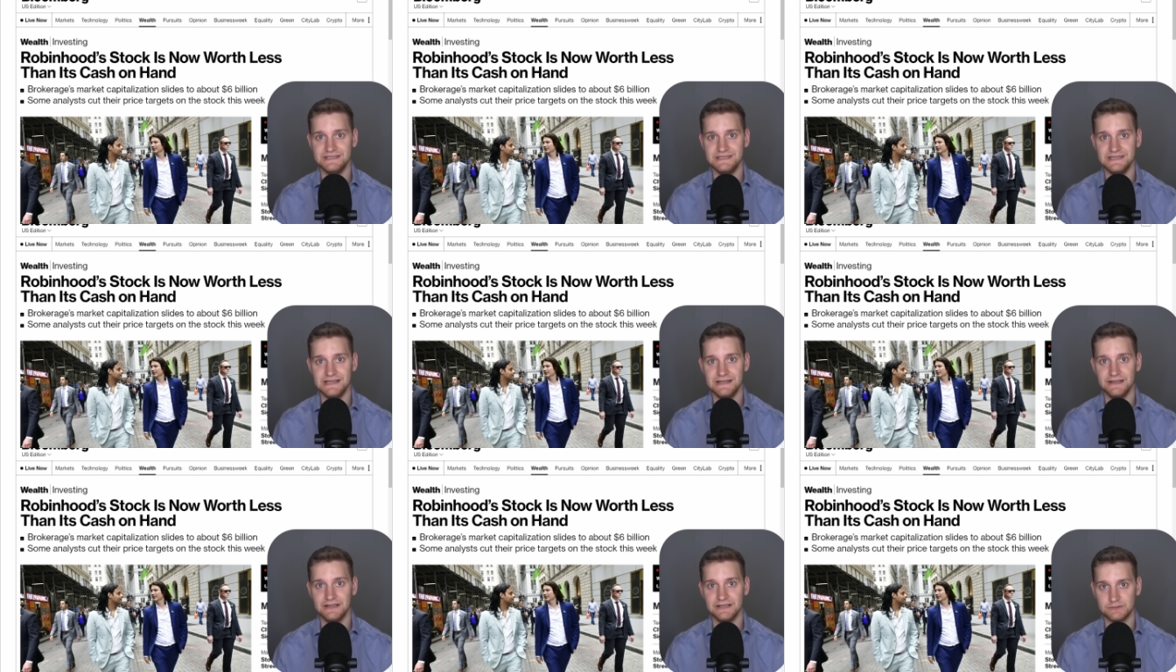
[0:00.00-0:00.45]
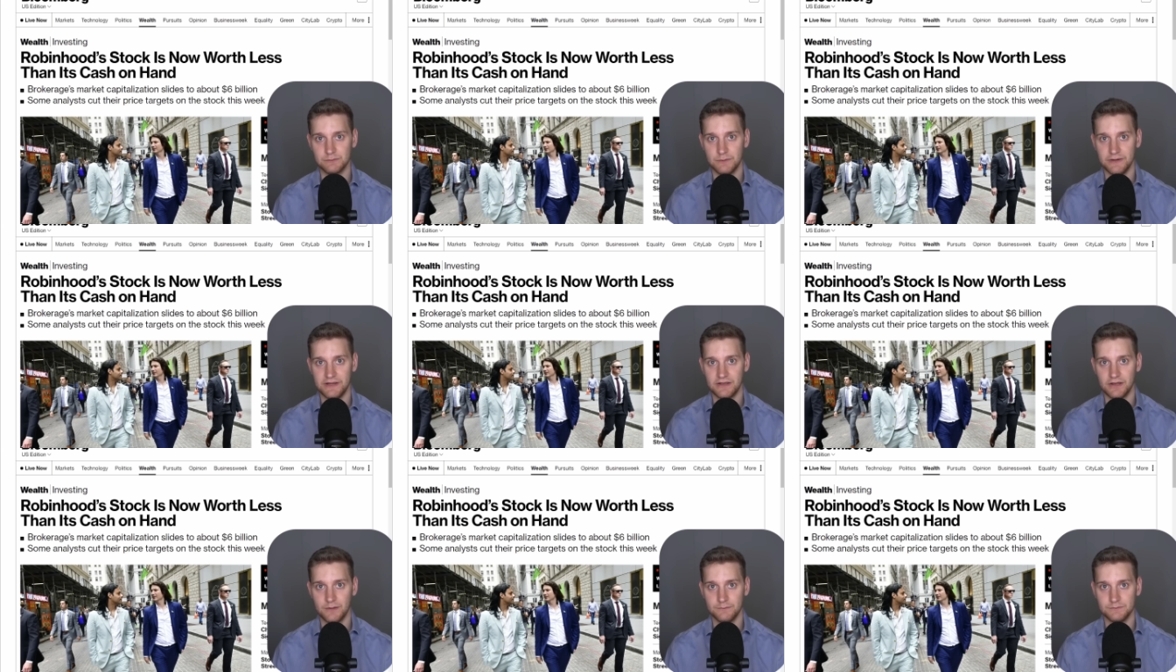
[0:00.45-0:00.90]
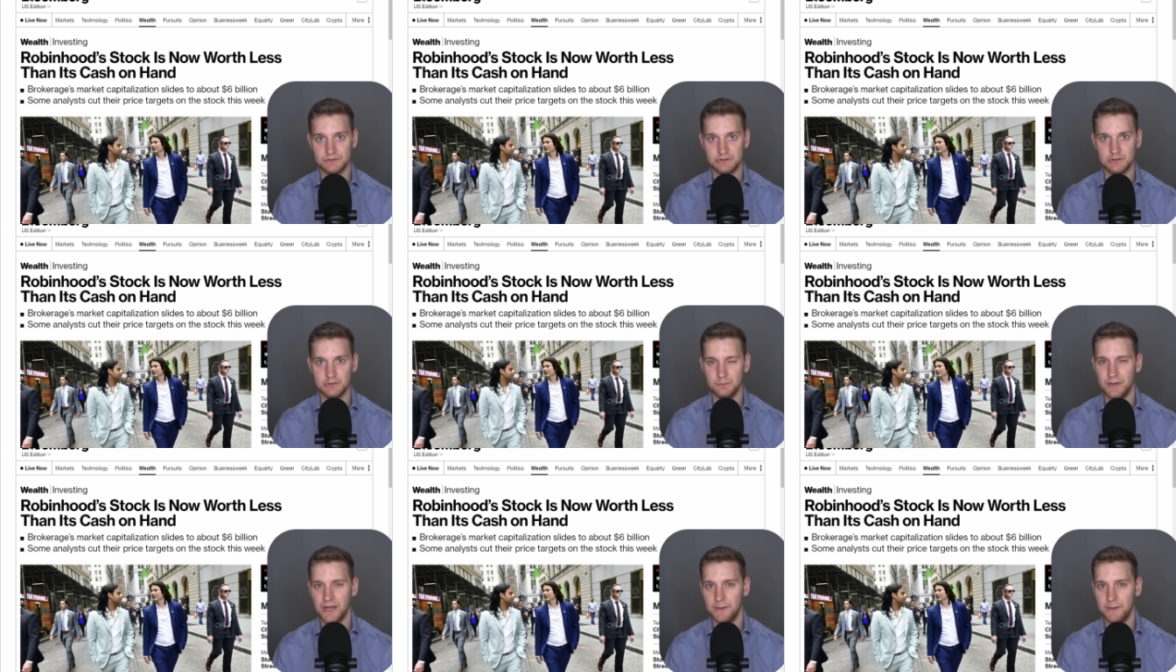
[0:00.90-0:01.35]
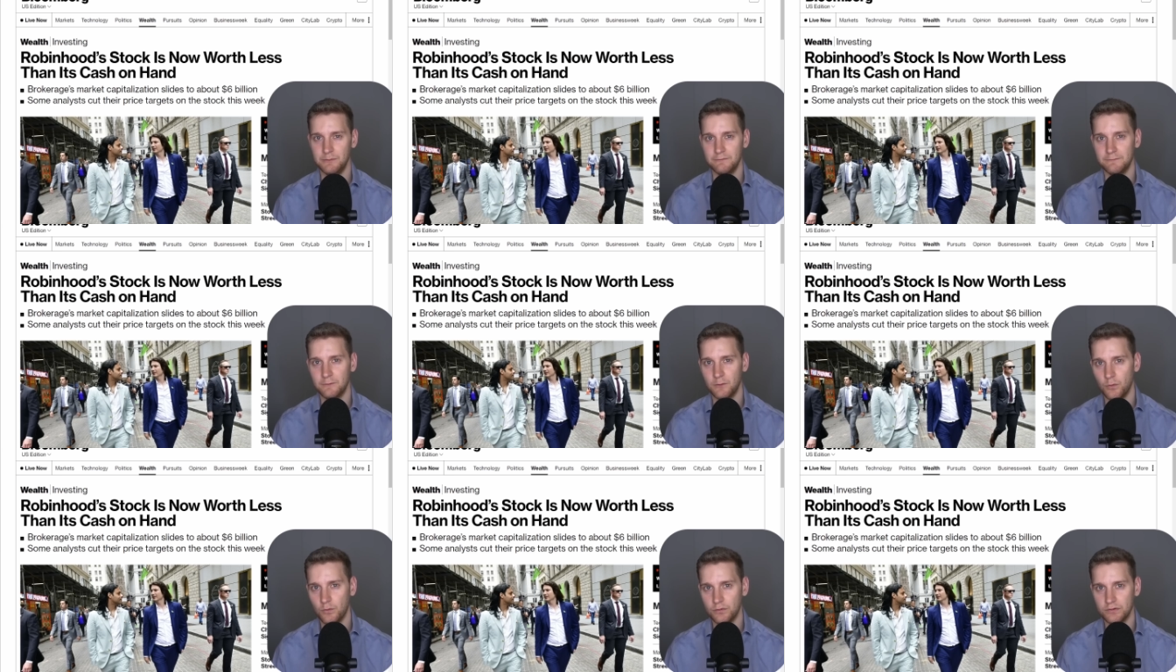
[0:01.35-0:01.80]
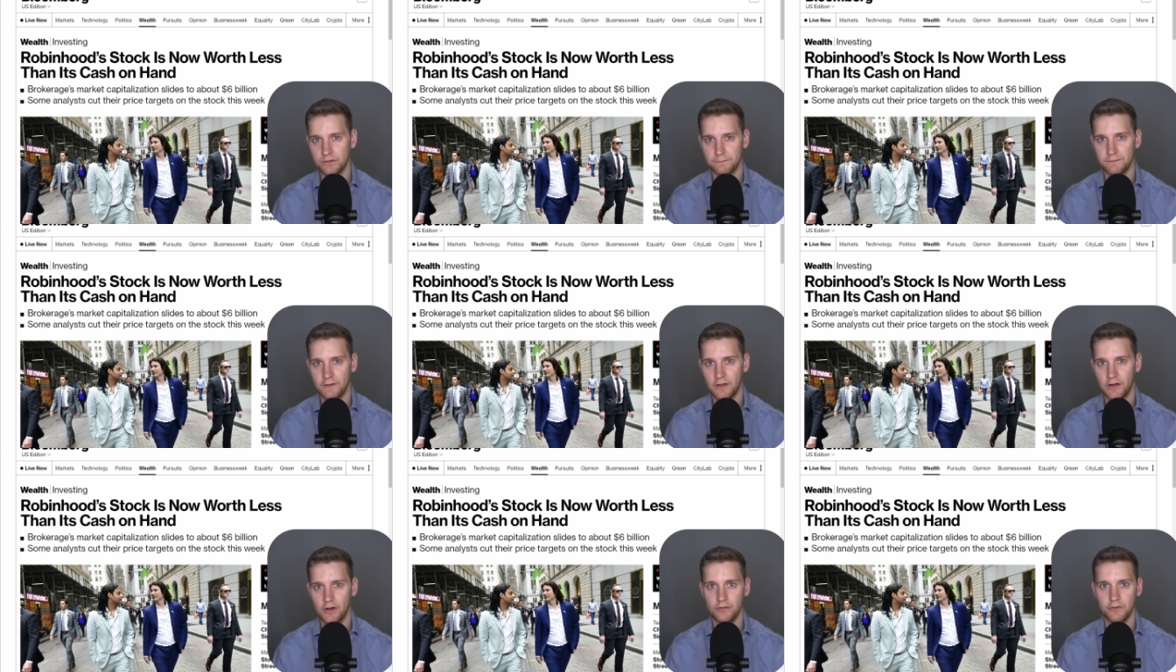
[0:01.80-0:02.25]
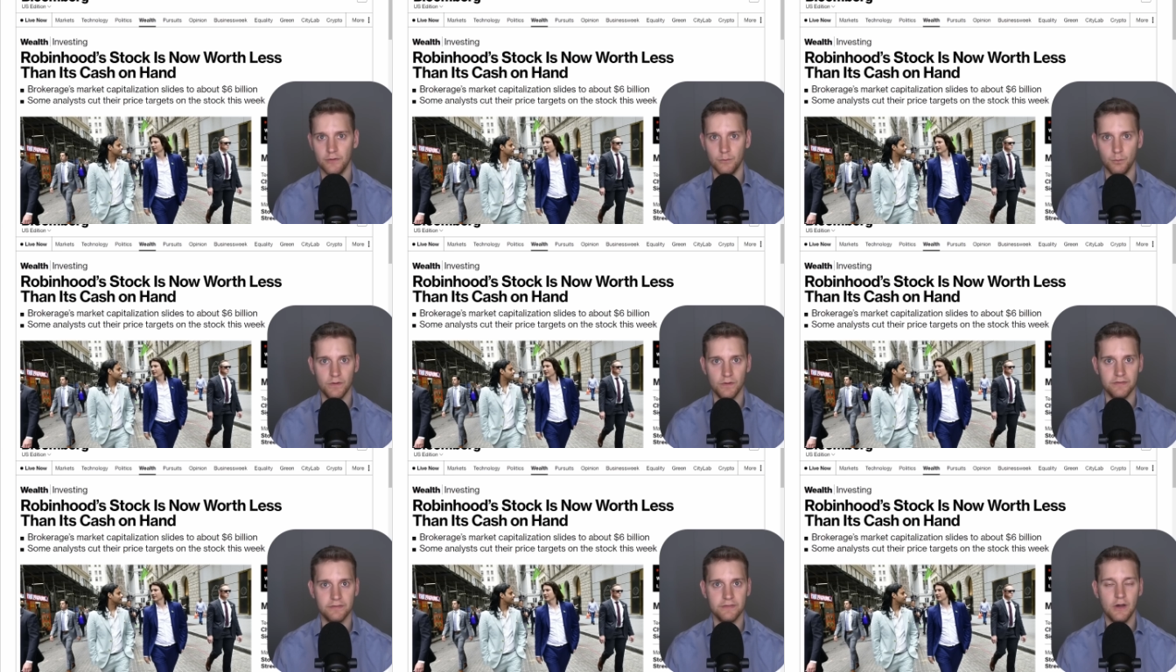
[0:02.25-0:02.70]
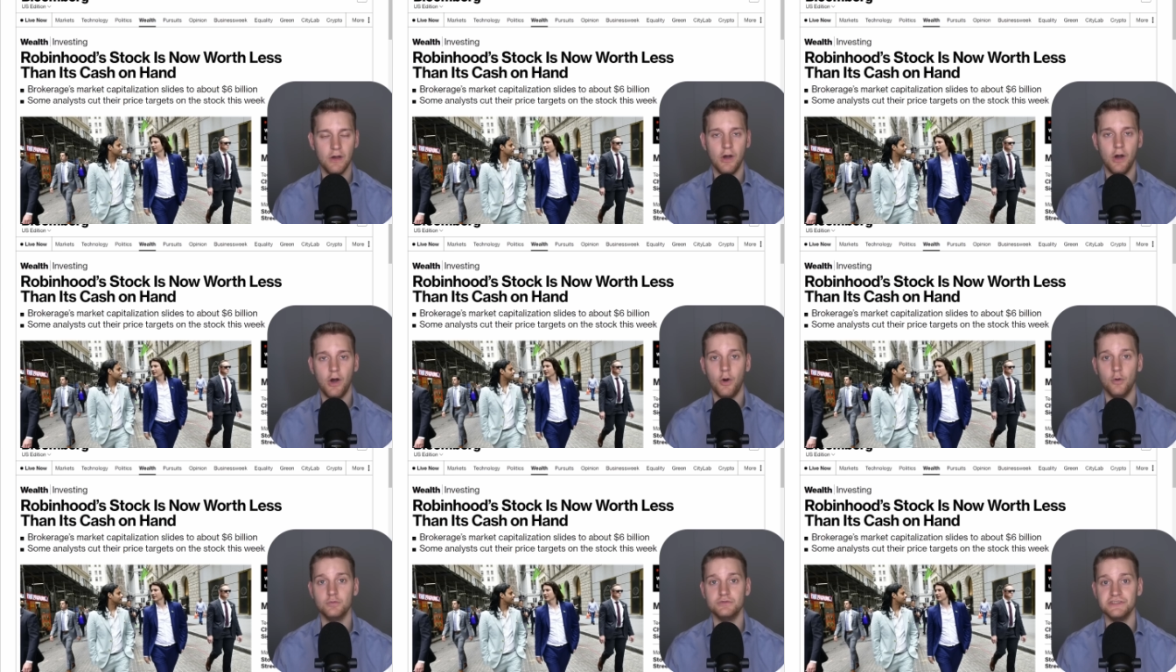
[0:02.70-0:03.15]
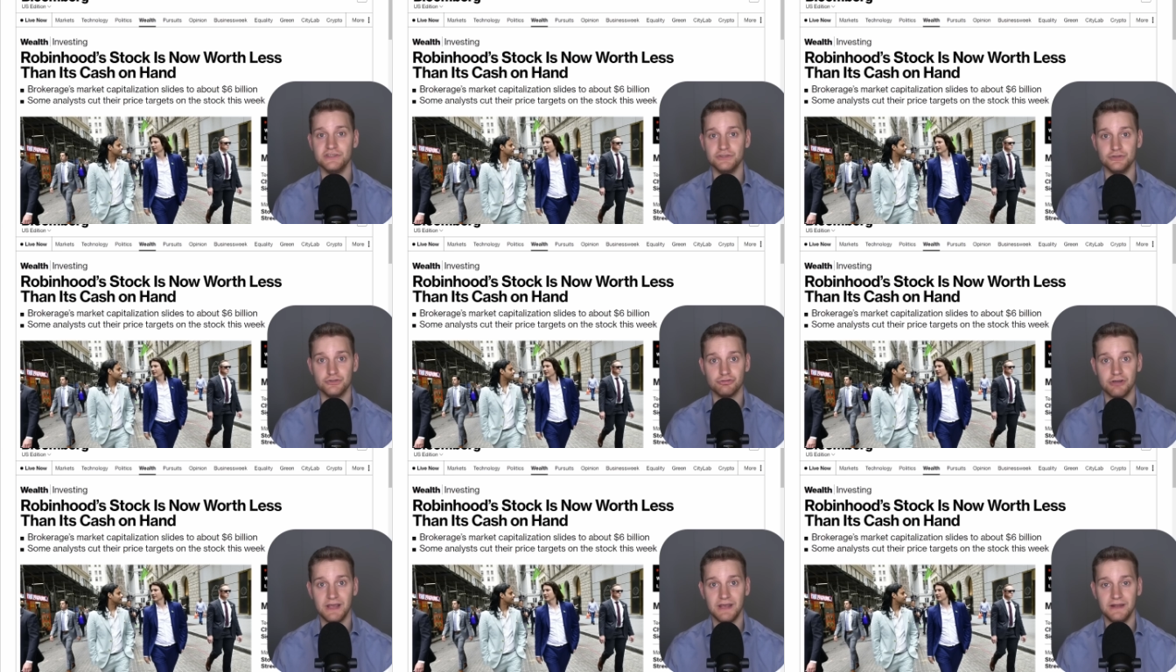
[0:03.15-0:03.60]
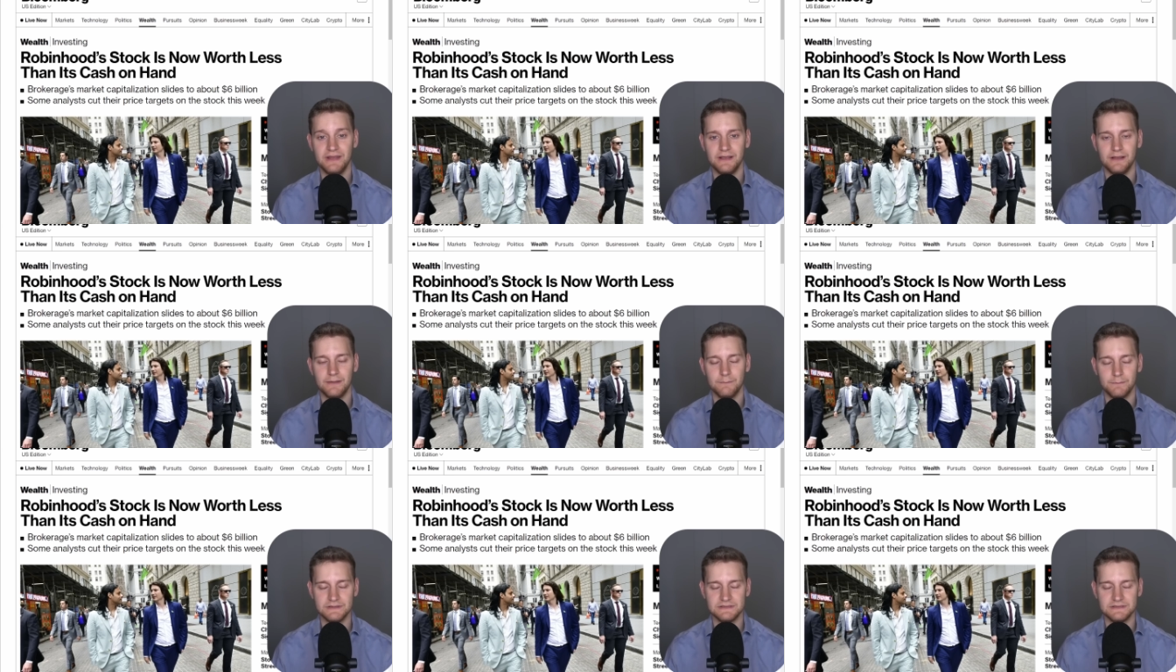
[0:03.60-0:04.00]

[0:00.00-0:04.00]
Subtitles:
dealings when it comes to payment for order flow and with halting trading,